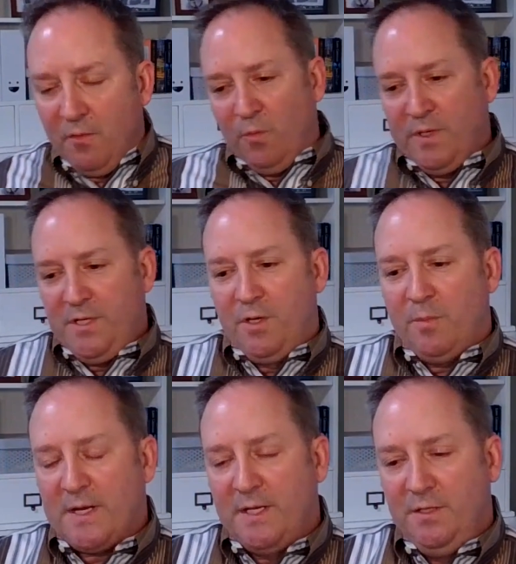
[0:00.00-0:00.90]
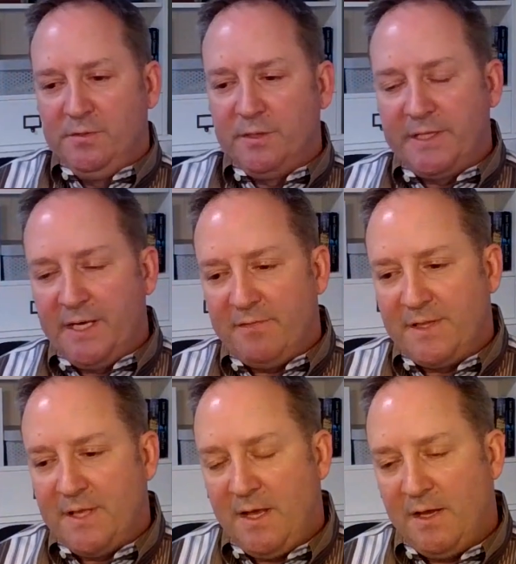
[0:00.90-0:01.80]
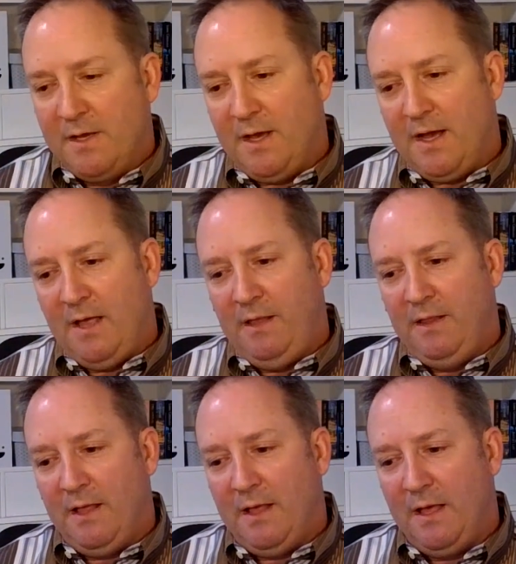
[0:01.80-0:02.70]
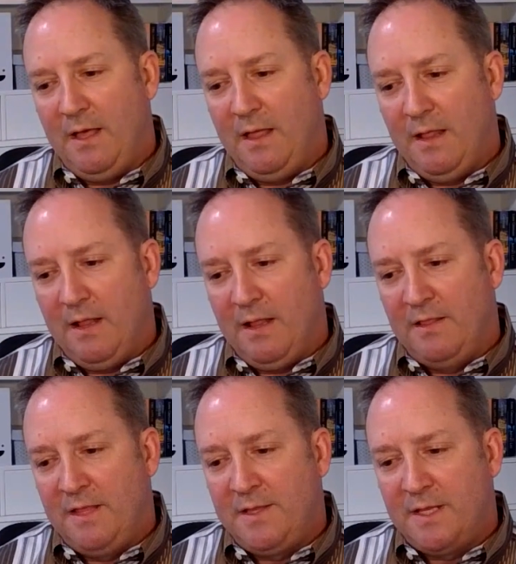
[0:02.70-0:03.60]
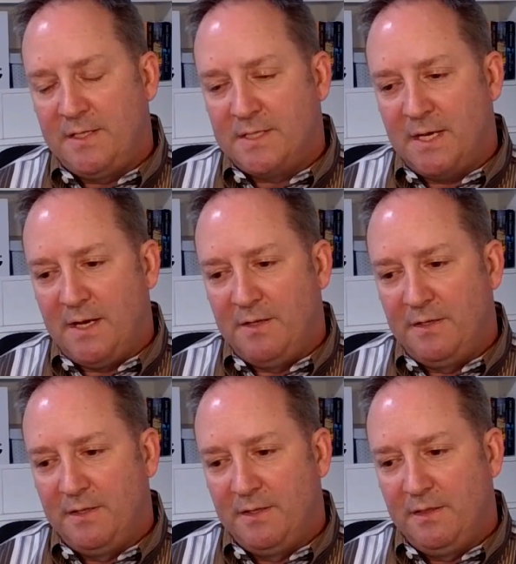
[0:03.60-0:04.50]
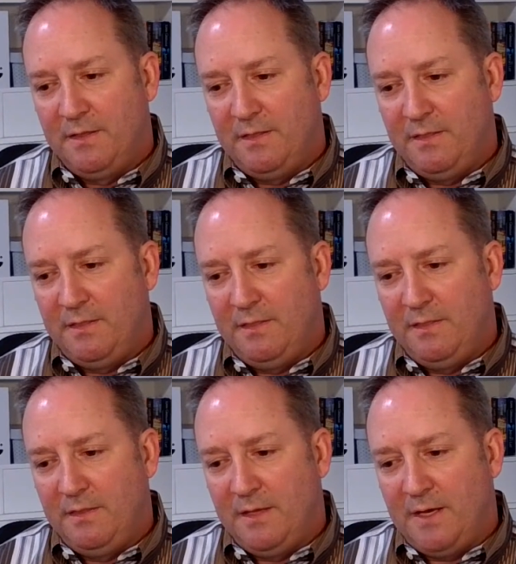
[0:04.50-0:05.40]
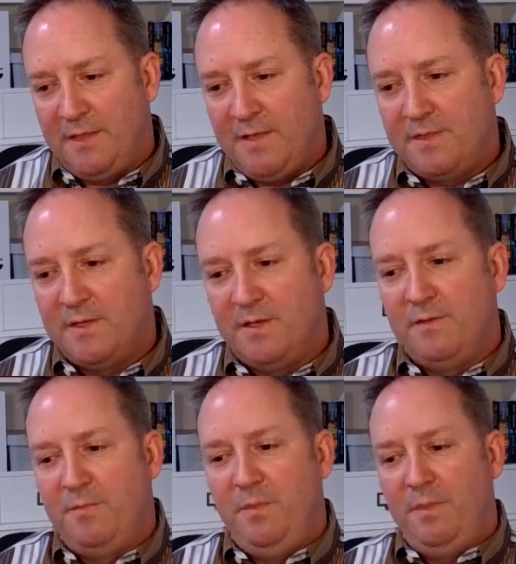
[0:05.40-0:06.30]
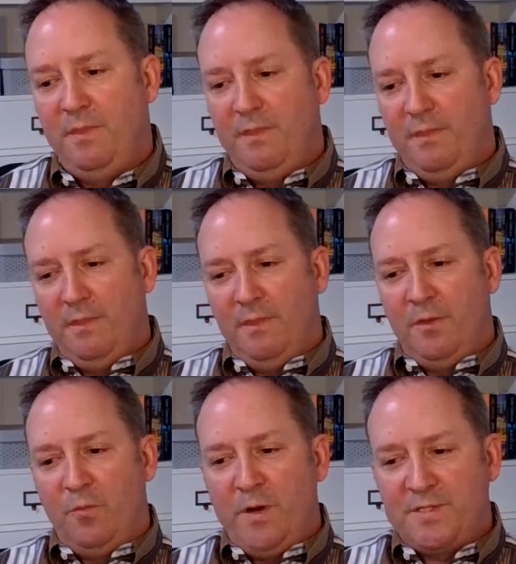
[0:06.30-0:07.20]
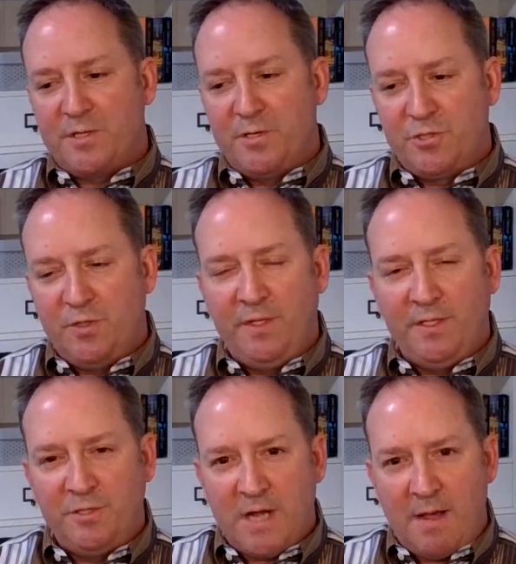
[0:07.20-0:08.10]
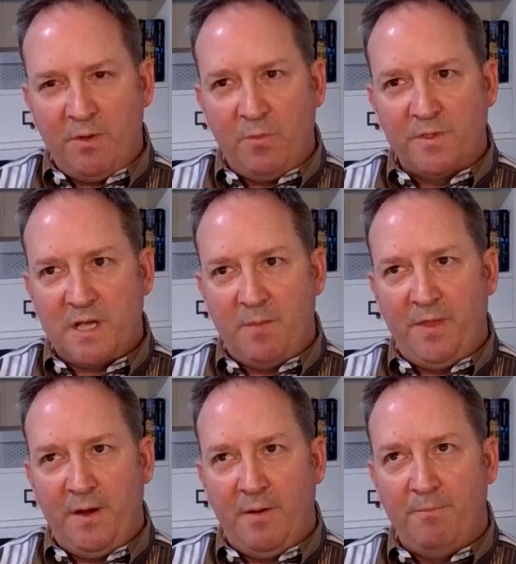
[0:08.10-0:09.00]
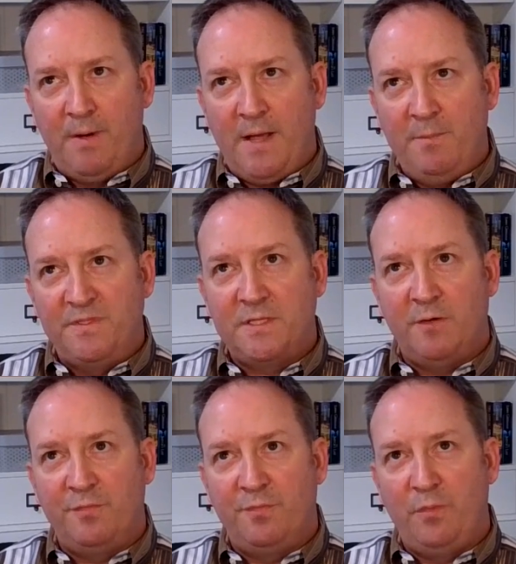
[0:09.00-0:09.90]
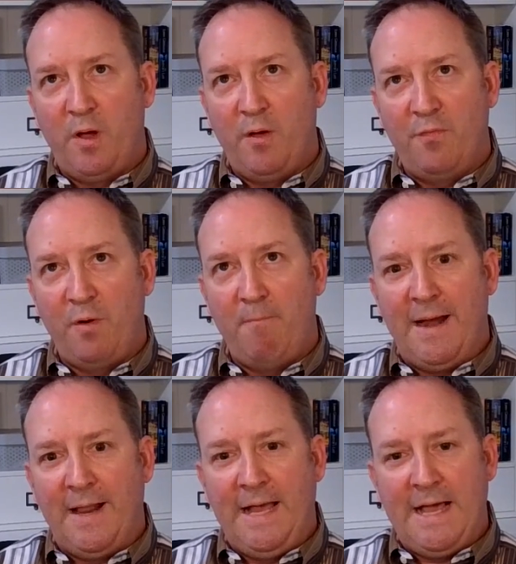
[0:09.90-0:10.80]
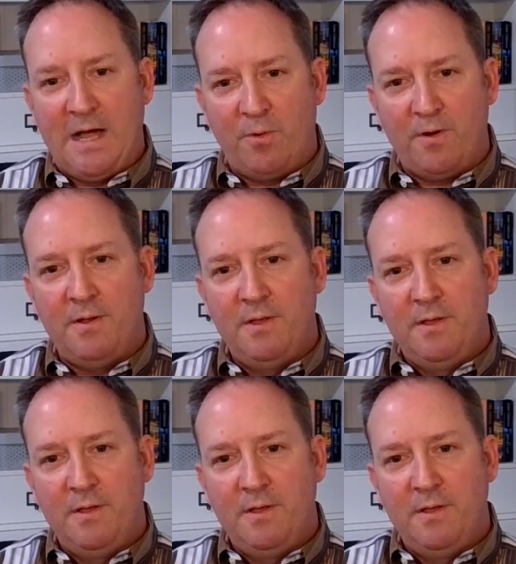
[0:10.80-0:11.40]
when you go back and you look at everything, I think that, I think the research showed that Chapman was up there by himself for about an hour.